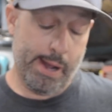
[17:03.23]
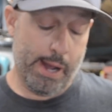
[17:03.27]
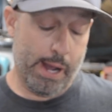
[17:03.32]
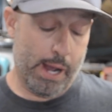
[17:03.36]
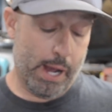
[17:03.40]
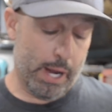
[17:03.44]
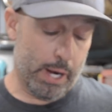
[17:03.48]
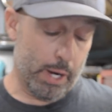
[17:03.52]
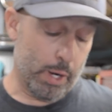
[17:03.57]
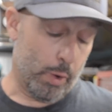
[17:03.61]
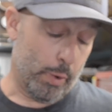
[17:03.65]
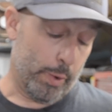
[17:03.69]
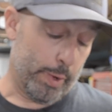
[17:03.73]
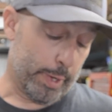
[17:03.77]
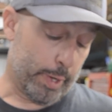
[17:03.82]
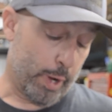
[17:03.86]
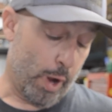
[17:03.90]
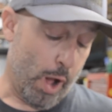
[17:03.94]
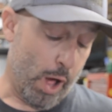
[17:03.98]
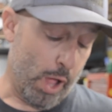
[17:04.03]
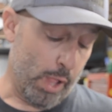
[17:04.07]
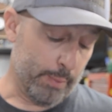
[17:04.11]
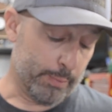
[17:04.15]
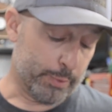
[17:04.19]
I don't know what you
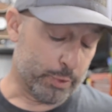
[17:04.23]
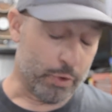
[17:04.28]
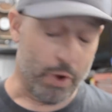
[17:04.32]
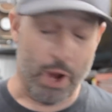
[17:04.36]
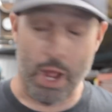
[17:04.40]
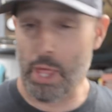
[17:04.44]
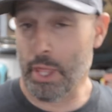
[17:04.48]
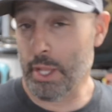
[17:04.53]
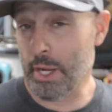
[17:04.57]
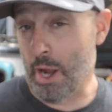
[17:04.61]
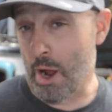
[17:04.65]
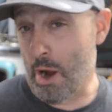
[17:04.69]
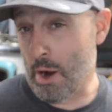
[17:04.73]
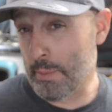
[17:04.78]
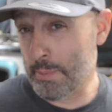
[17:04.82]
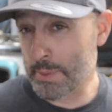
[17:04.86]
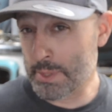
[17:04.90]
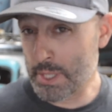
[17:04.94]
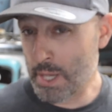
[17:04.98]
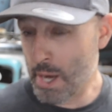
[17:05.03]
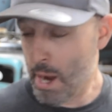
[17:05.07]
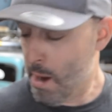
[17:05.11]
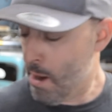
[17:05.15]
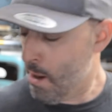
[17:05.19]
call them, trailing
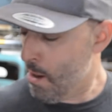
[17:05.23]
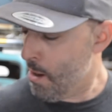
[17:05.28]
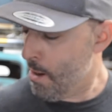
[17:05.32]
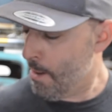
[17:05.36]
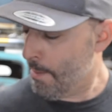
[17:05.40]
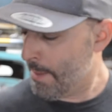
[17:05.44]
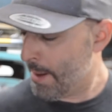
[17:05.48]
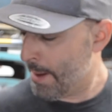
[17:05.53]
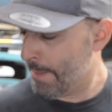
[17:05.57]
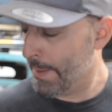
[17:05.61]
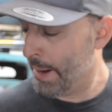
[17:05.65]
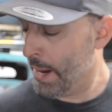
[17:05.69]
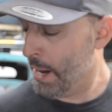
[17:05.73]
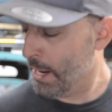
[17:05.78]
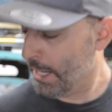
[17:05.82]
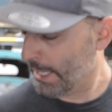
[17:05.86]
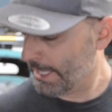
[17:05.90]
arms, maybe.